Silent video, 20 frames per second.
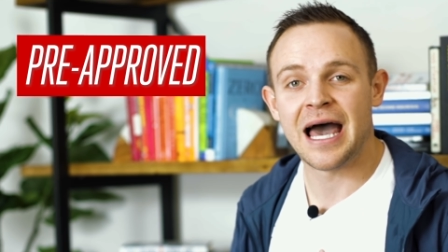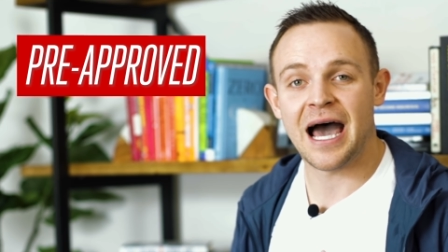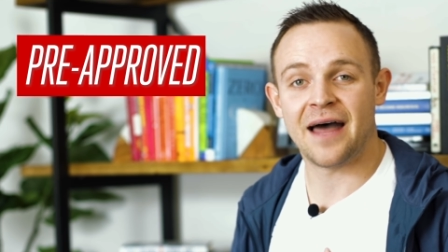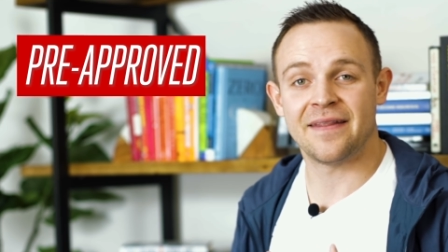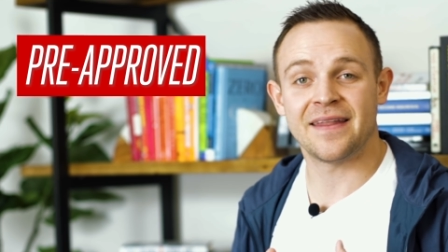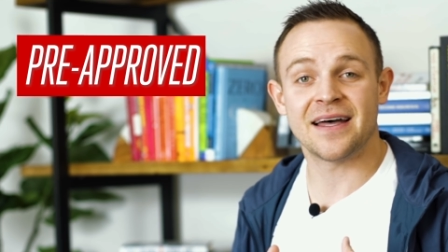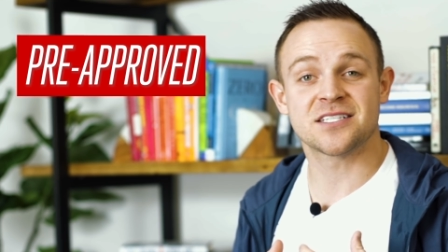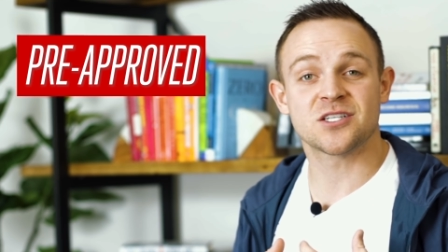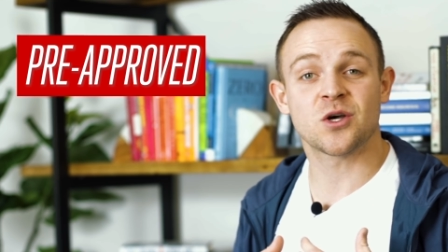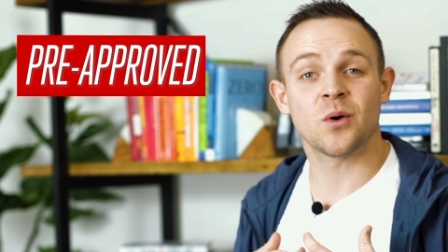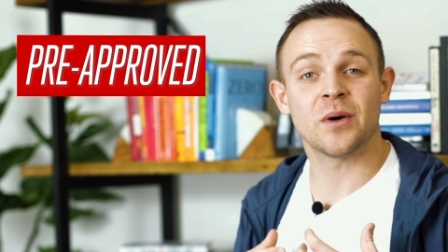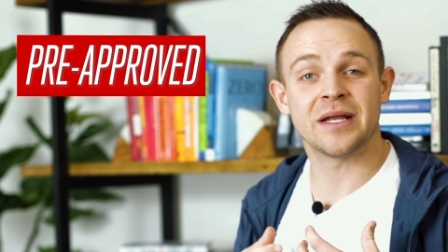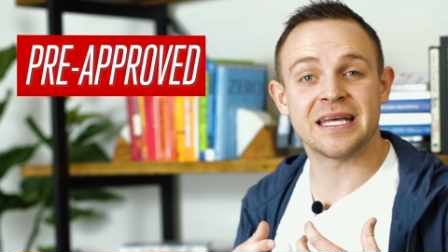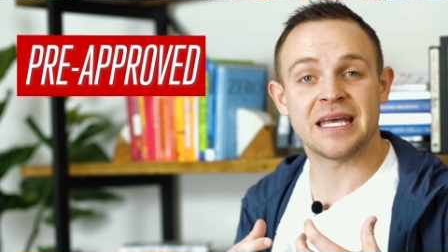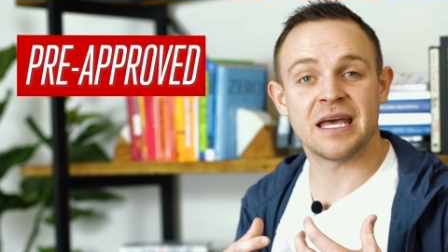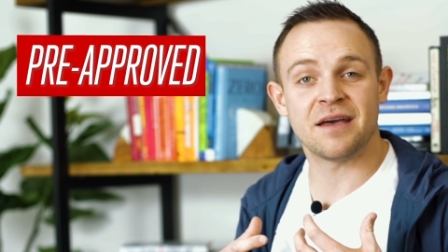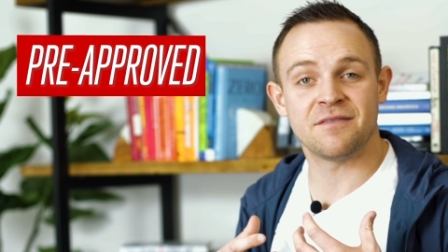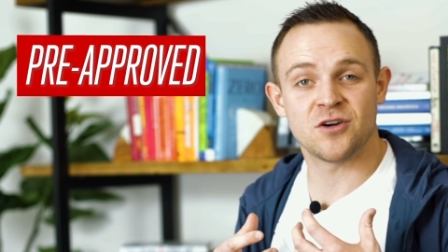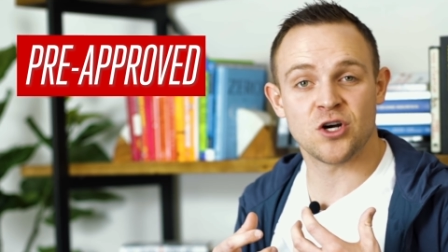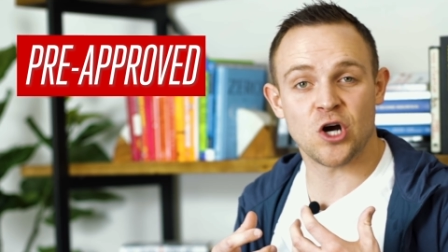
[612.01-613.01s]
And that's going to
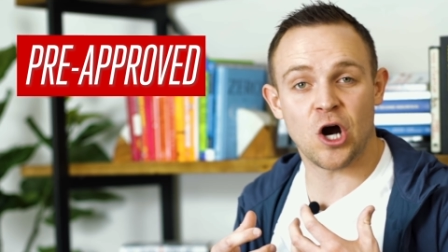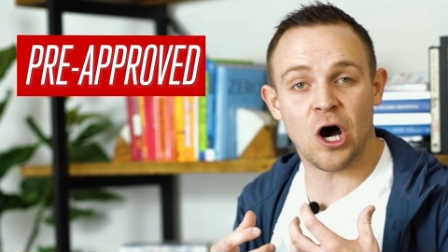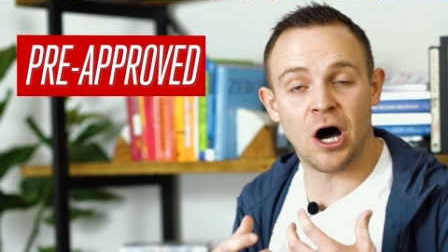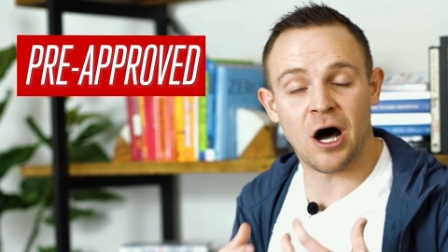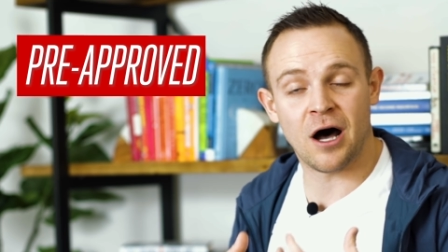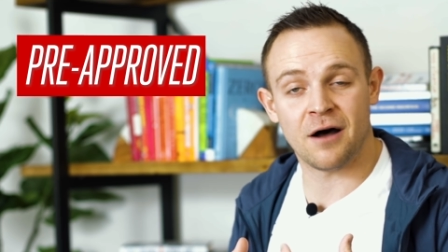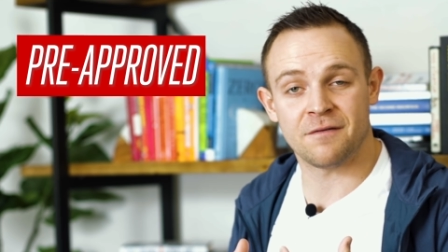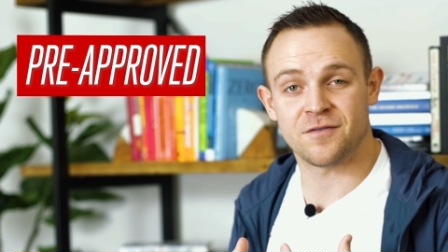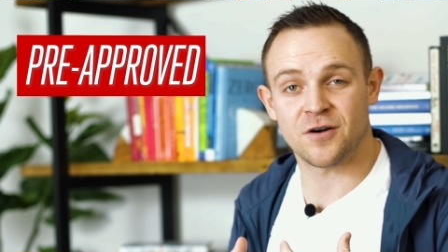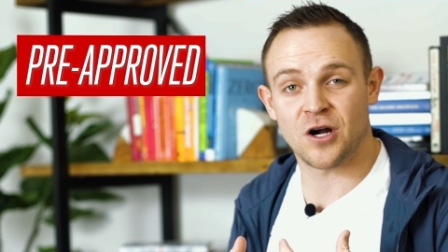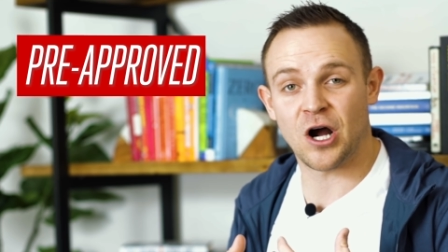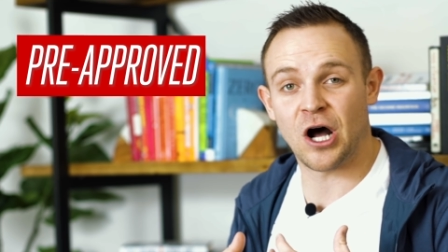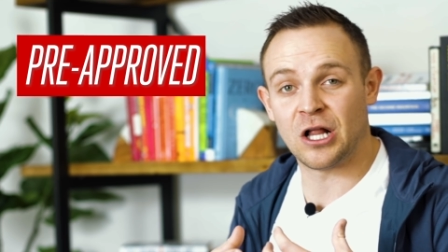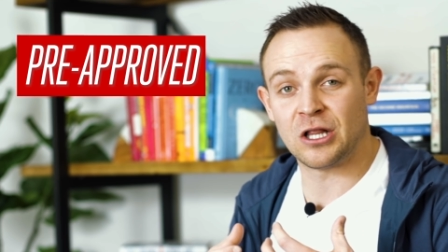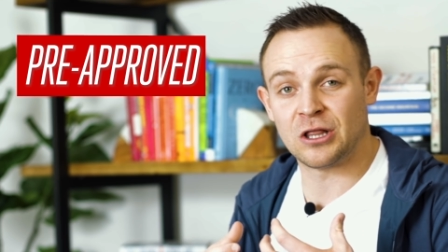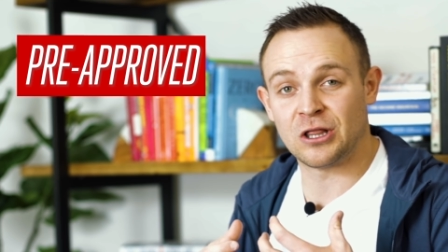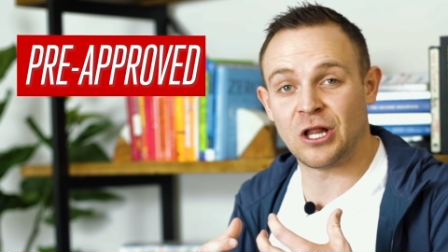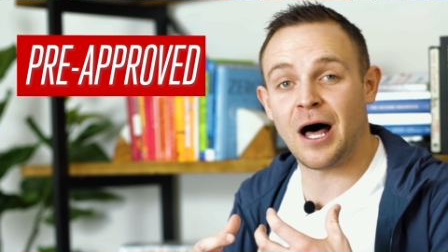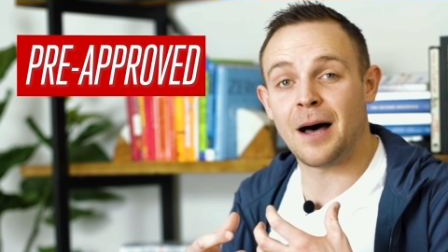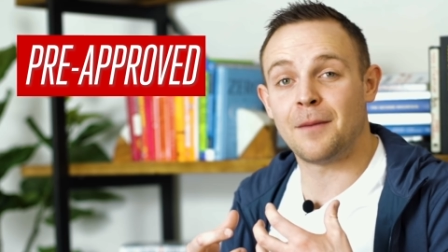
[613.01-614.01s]
give your offer
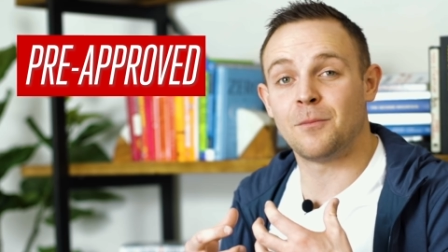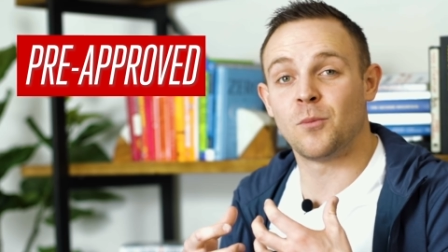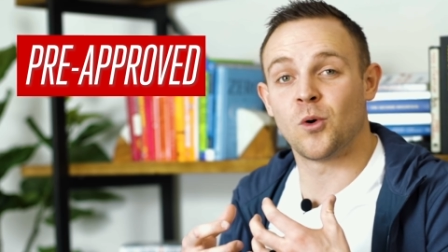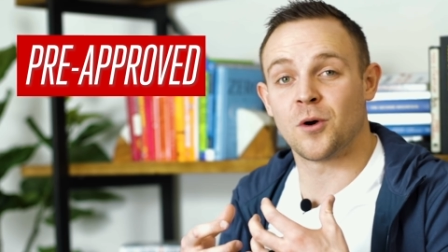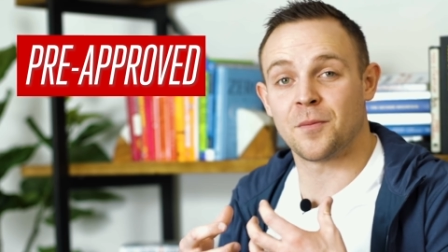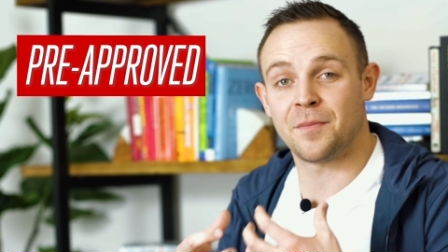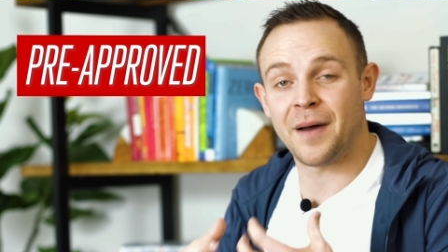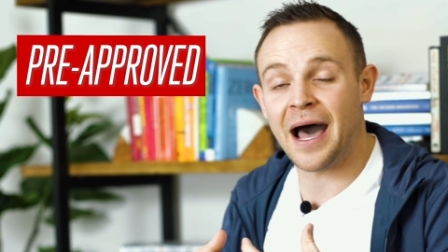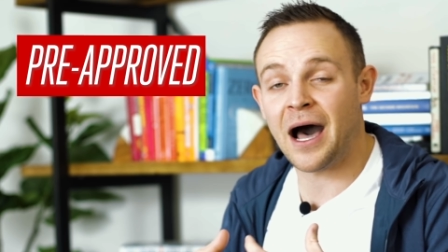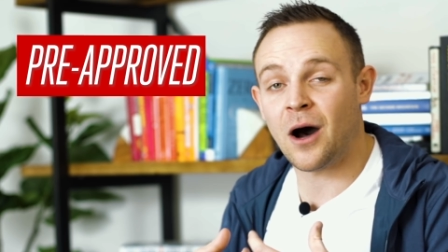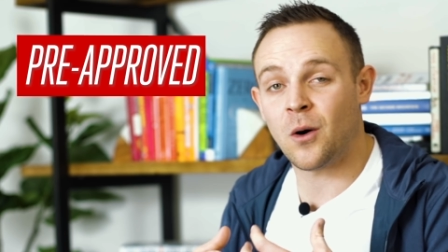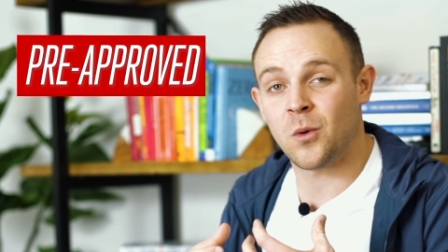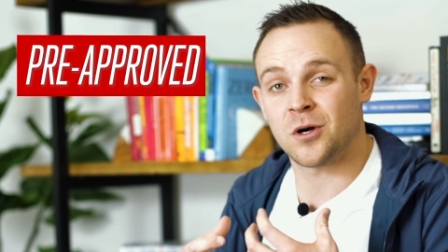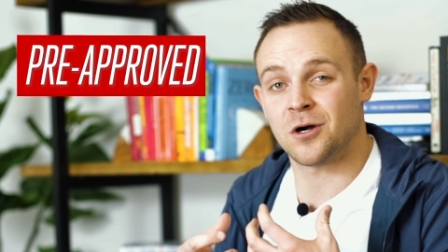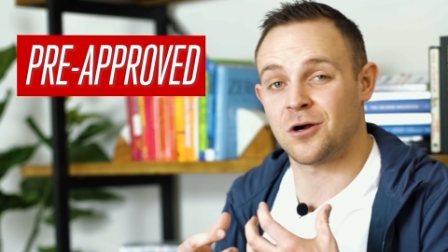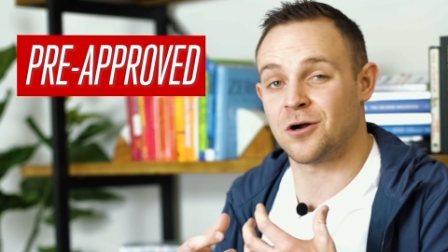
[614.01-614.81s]
a lot more power